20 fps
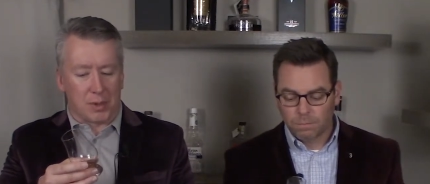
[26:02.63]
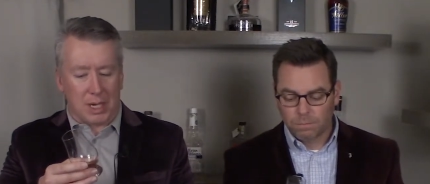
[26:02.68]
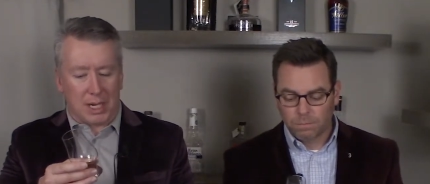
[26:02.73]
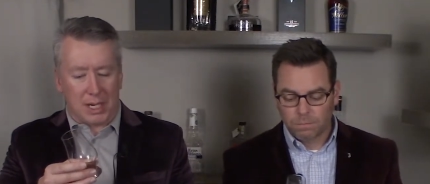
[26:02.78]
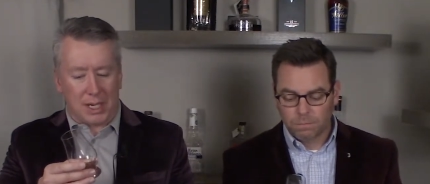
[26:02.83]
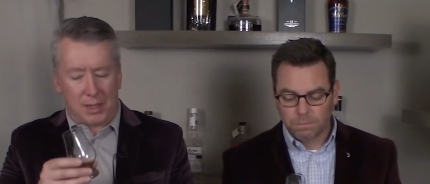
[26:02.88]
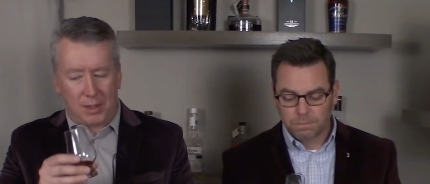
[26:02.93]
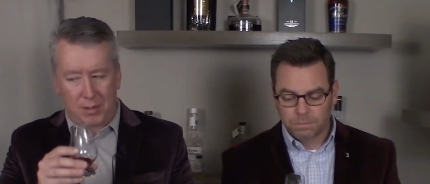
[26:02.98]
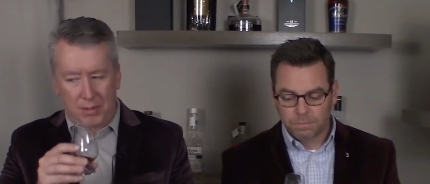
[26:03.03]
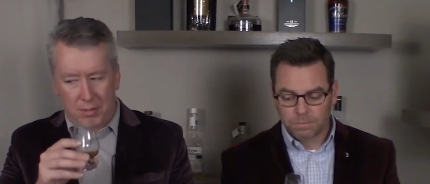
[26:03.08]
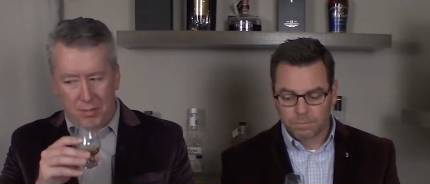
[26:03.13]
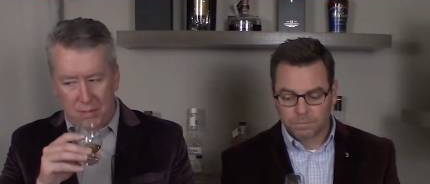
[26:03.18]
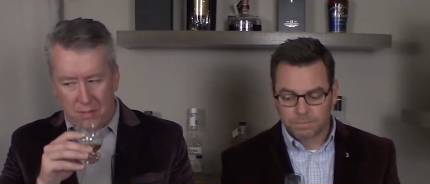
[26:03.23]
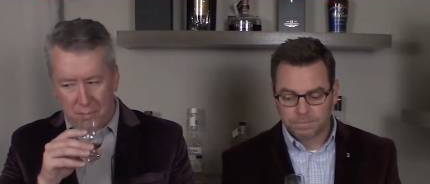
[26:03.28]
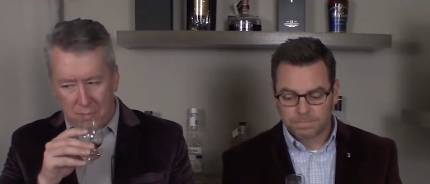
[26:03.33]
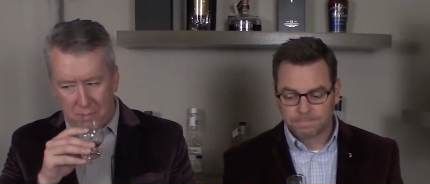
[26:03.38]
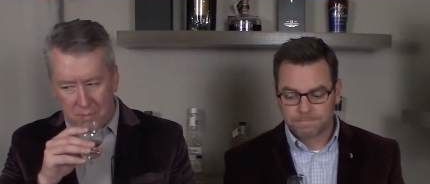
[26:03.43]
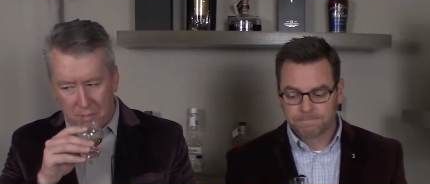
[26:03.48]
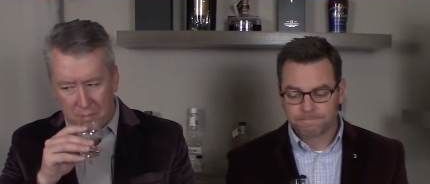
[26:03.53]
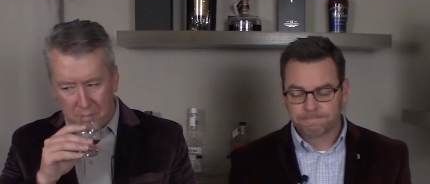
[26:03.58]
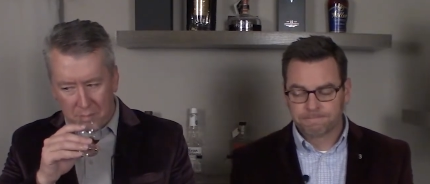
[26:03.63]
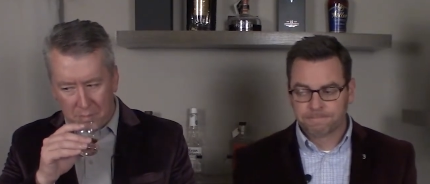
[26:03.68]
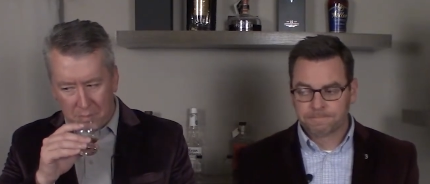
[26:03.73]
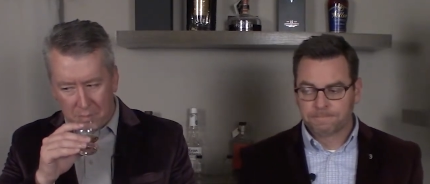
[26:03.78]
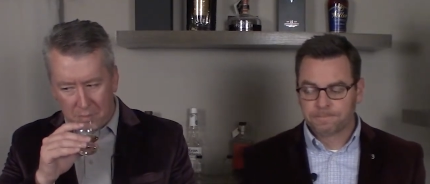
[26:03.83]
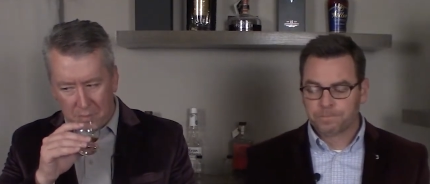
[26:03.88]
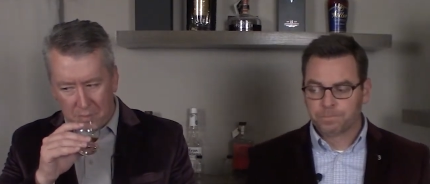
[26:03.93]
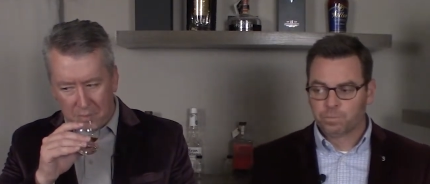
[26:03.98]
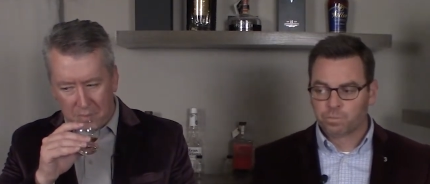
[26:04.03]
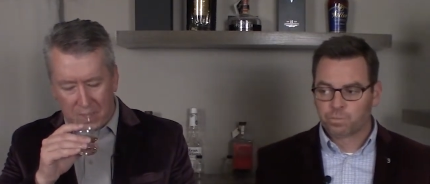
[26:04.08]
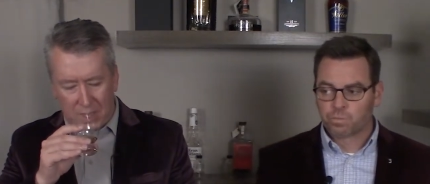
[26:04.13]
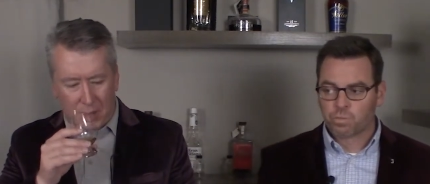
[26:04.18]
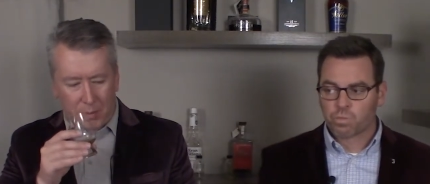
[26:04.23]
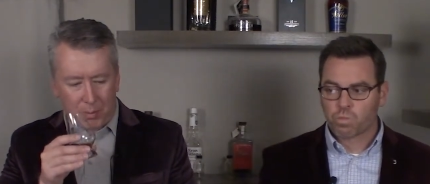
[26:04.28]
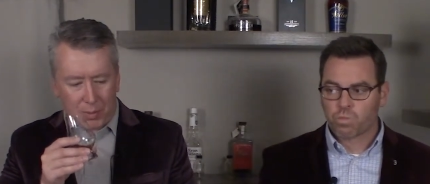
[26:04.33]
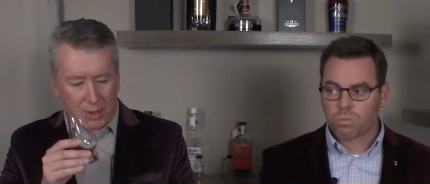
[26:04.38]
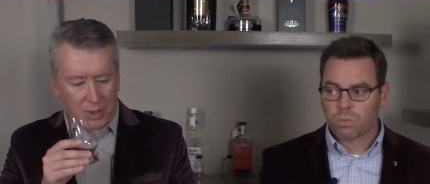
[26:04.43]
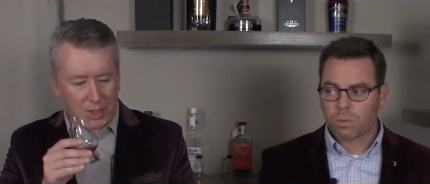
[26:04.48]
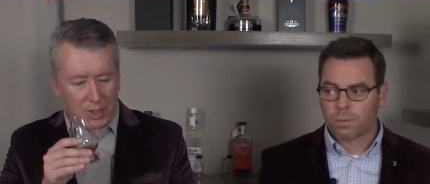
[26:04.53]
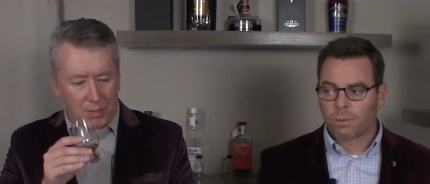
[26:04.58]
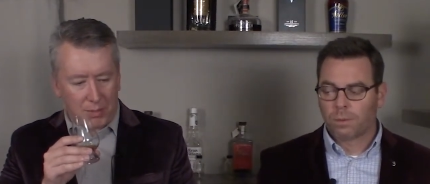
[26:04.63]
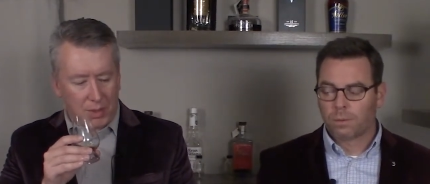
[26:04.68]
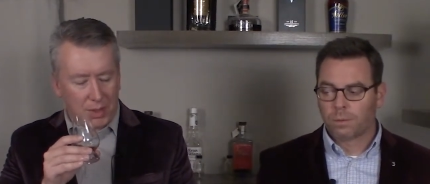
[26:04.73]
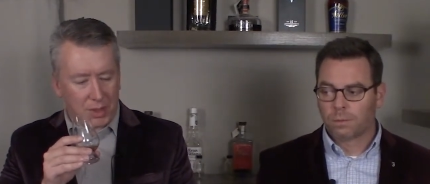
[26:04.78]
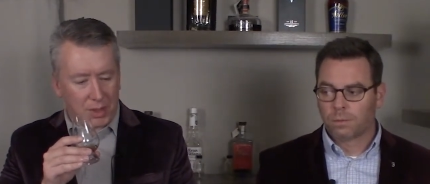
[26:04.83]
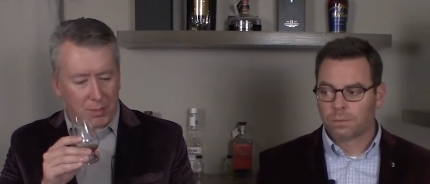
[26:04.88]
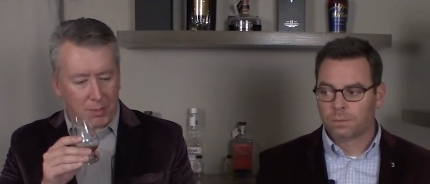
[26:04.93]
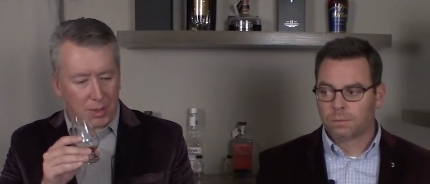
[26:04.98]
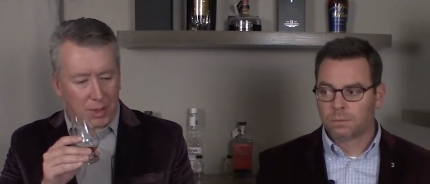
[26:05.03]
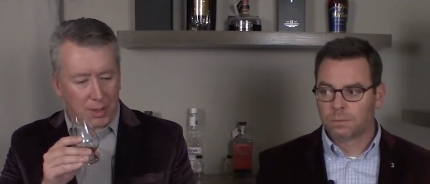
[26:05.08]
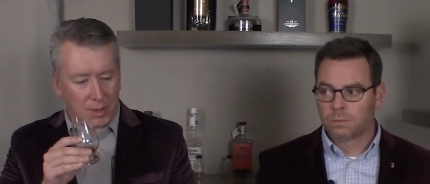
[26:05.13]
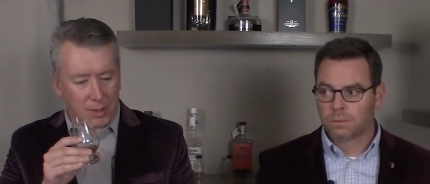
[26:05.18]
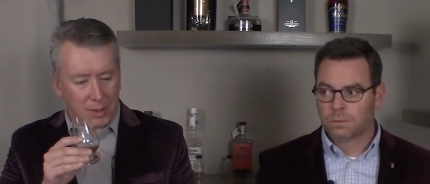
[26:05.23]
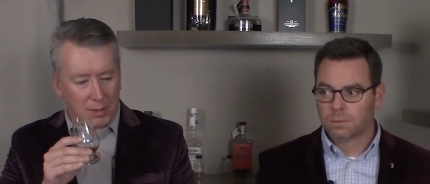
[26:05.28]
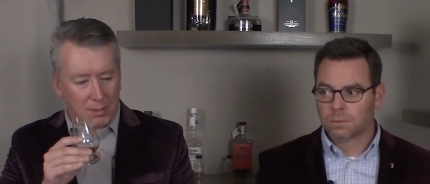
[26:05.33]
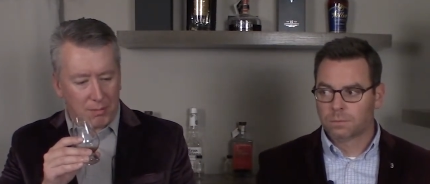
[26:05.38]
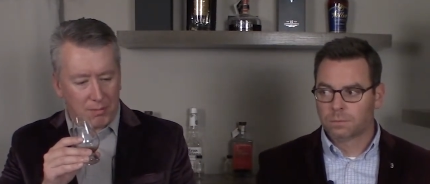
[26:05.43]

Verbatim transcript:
Speaker 1: rye, 10% malted barley.